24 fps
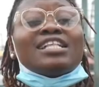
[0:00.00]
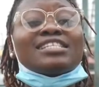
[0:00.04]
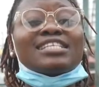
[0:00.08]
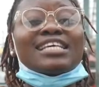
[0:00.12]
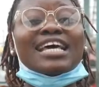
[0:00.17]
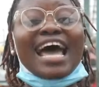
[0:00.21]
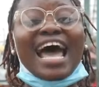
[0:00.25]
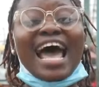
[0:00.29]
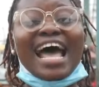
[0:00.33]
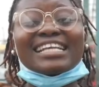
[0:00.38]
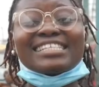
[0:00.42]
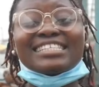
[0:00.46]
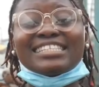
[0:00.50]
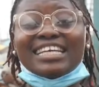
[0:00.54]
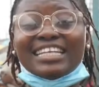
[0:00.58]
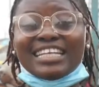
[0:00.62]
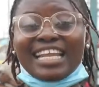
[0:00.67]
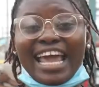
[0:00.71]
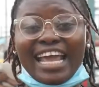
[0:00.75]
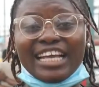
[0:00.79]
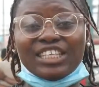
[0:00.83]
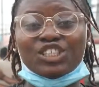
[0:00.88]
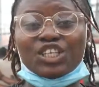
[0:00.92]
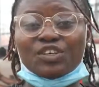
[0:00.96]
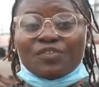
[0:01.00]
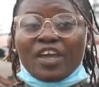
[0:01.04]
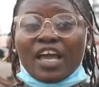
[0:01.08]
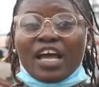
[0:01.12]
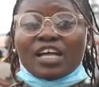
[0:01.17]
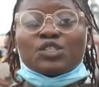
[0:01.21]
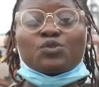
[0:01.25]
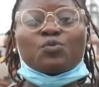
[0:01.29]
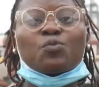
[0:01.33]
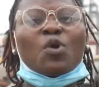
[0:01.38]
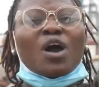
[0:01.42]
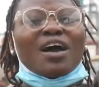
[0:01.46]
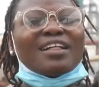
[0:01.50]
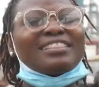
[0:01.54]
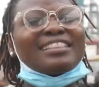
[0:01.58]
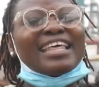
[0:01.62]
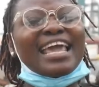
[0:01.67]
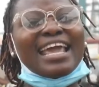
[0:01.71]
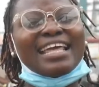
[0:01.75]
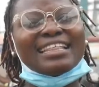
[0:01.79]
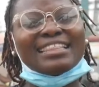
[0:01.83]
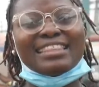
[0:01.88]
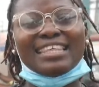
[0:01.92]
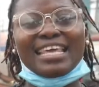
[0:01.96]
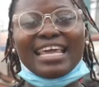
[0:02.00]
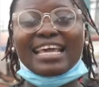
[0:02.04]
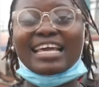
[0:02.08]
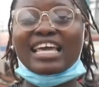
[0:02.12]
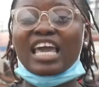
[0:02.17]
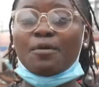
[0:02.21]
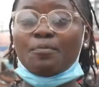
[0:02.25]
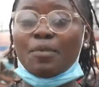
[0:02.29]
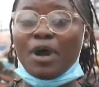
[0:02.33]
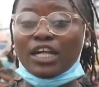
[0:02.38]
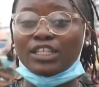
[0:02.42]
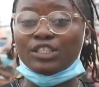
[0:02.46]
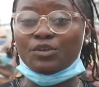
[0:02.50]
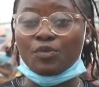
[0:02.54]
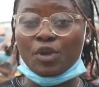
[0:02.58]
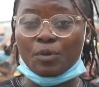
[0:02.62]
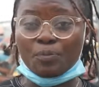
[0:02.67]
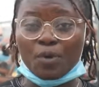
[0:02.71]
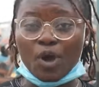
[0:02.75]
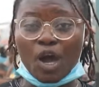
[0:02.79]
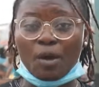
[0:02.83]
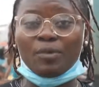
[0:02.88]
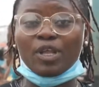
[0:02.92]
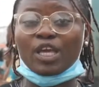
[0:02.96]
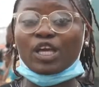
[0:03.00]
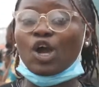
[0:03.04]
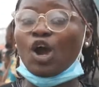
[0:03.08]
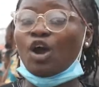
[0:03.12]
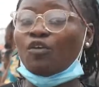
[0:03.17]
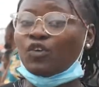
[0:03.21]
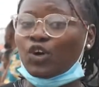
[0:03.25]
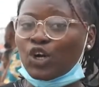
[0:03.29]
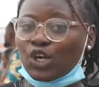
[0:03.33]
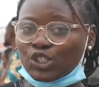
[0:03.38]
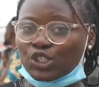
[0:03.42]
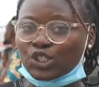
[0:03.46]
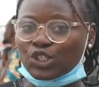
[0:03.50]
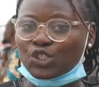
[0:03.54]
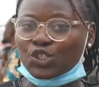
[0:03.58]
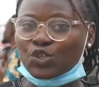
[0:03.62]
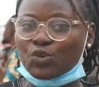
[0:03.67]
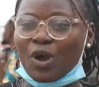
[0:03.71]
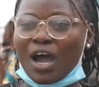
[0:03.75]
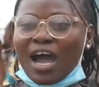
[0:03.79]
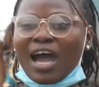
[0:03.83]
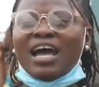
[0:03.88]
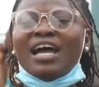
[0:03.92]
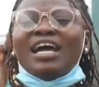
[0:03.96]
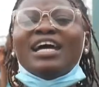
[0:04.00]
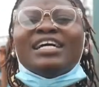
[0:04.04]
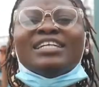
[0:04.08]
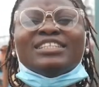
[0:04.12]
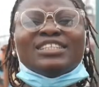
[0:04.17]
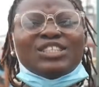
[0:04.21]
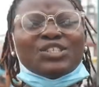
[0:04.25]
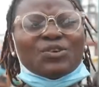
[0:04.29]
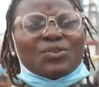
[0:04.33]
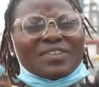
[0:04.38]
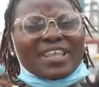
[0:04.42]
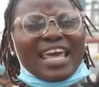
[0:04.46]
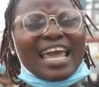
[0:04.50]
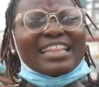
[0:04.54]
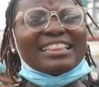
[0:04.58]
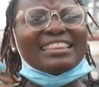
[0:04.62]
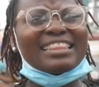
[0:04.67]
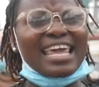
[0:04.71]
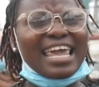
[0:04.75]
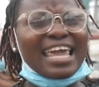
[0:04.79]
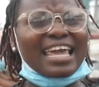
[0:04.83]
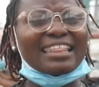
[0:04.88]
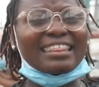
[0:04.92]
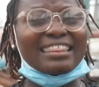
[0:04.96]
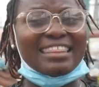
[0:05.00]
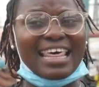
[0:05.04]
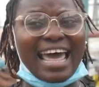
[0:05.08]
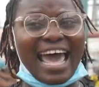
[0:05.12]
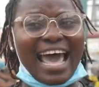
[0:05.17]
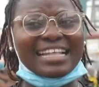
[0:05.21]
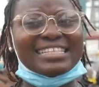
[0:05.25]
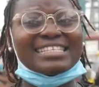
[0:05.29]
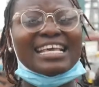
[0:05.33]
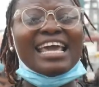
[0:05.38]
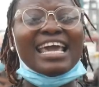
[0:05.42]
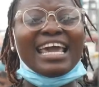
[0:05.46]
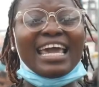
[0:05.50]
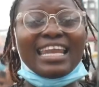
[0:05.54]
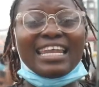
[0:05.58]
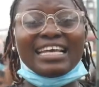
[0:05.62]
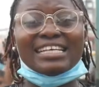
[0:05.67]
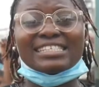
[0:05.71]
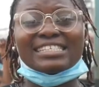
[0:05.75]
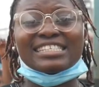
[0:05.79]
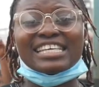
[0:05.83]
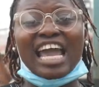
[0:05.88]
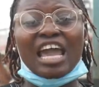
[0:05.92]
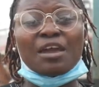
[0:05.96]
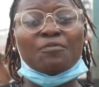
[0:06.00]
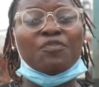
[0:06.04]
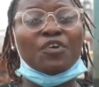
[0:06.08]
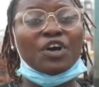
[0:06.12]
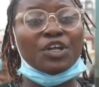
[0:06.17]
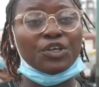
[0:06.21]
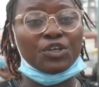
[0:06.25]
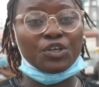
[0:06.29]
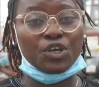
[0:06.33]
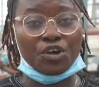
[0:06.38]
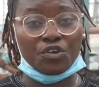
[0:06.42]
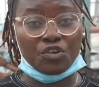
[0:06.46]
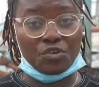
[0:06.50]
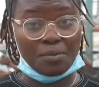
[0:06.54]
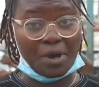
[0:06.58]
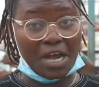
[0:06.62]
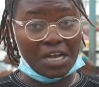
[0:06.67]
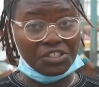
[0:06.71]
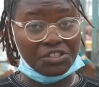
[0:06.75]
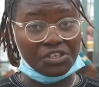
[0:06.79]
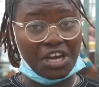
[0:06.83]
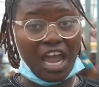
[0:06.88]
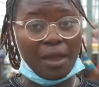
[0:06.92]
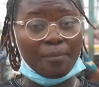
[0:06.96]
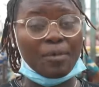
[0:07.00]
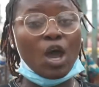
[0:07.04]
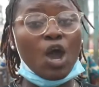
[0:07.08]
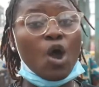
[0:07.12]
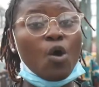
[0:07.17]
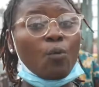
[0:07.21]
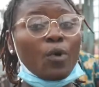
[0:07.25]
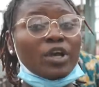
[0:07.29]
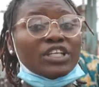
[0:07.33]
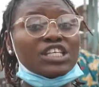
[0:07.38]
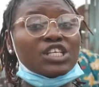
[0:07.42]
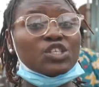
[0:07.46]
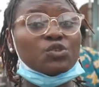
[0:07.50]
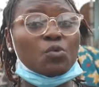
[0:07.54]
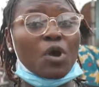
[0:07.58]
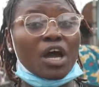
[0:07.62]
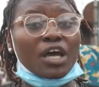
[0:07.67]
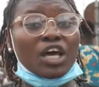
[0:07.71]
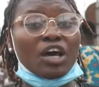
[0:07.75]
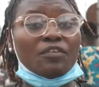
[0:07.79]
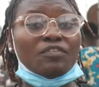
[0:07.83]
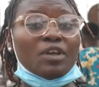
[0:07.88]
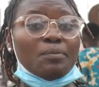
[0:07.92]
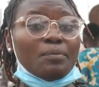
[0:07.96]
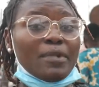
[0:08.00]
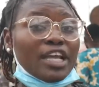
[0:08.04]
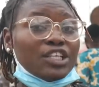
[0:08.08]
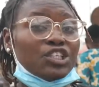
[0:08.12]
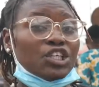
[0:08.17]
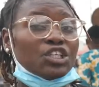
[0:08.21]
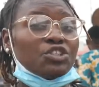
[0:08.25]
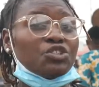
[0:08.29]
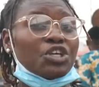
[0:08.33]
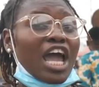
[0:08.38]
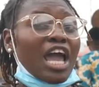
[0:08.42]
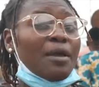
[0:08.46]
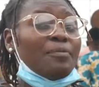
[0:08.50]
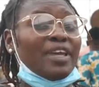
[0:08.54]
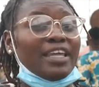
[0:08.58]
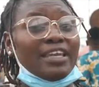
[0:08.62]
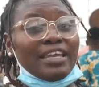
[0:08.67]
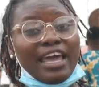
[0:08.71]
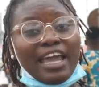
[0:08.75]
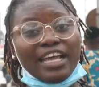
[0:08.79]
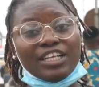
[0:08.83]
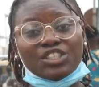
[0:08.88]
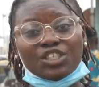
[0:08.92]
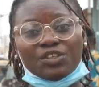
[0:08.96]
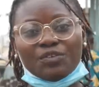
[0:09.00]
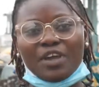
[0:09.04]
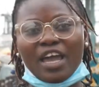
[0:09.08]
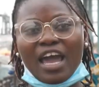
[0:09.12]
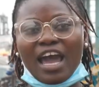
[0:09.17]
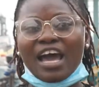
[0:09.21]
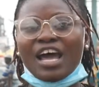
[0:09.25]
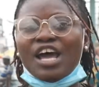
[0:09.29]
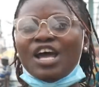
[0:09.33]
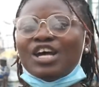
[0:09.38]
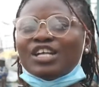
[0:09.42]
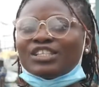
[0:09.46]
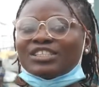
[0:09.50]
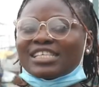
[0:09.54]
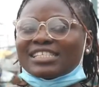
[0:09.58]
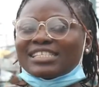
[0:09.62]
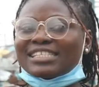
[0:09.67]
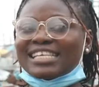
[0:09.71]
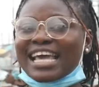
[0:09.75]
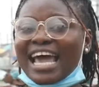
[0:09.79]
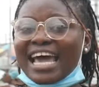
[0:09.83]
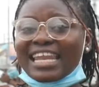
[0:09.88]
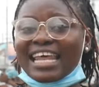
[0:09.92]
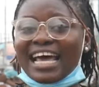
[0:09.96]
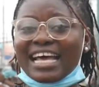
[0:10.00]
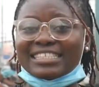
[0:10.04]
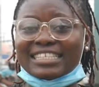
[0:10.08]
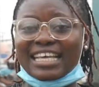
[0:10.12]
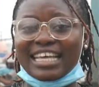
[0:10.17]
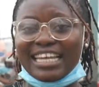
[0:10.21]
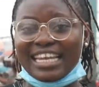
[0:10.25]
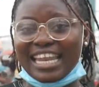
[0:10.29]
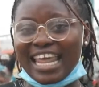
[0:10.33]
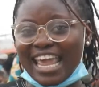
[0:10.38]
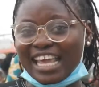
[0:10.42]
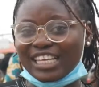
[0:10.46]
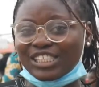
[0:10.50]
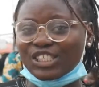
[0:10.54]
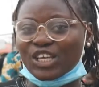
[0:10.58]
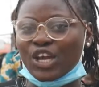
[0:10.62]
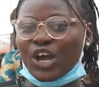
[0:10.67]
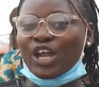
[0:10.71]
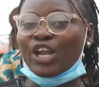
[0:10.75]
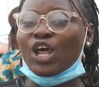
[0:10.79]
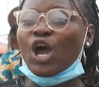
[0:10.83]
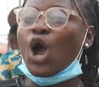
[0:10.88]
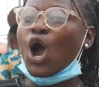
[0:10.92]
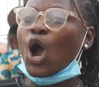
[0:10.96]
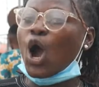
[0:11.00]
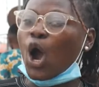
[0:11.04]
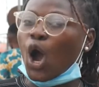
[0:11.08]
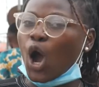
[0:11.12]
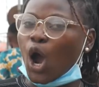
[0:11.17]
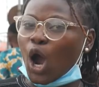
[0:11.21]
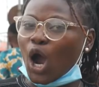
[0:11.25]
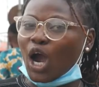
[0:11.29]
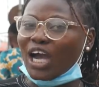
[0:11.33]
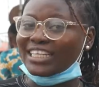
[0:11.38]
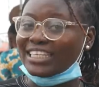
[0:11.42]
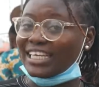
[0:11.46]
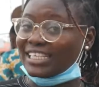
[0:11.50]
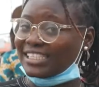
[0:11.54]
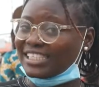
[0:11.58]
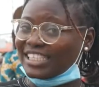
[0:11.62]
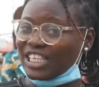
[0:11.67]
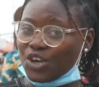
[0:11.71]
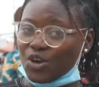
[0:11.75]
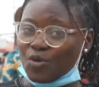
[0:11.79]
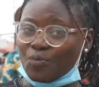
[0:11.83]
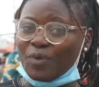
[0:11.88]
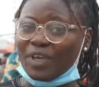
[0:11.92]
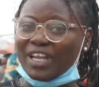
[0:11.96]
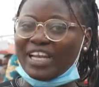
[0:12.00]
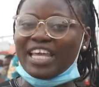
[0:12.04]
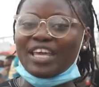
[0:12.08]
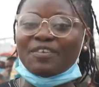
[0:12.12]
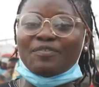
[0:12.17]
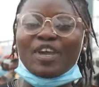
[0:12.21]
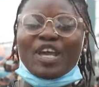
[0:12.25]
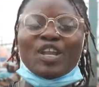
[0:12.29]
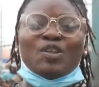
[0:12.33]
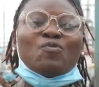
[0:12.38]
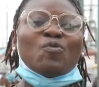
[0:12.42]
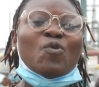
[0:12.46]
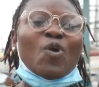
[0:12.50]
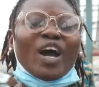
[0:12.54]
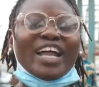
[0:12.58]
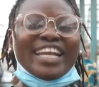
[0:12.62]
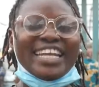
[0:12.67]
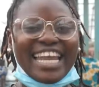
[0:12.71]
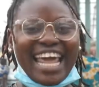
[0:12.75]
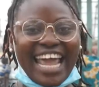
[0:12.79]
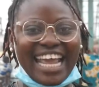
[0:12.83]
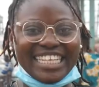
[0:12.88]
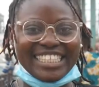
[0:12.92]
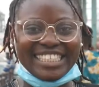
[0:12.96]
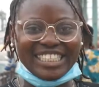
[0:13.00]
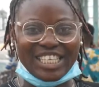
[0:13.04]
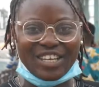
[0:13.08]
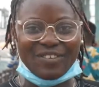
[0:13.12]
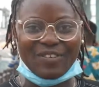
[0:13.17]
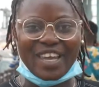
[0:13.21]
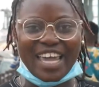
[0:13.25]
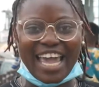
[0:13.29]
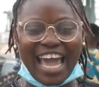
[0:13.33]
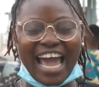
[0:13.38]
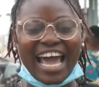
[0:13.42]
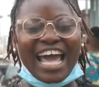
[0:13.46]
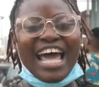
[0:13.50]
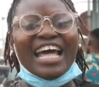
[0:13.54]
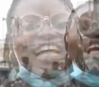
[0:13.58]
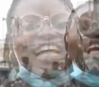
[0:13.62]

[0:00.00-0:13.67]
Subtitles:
to ask the Nigerians what they think about the Republic of Oduduwa. Do they think that it is time for the Yoruba tribe, which is one of the major tribes in Nigeria, to stand as a nation, or they still believe in one Nigeria?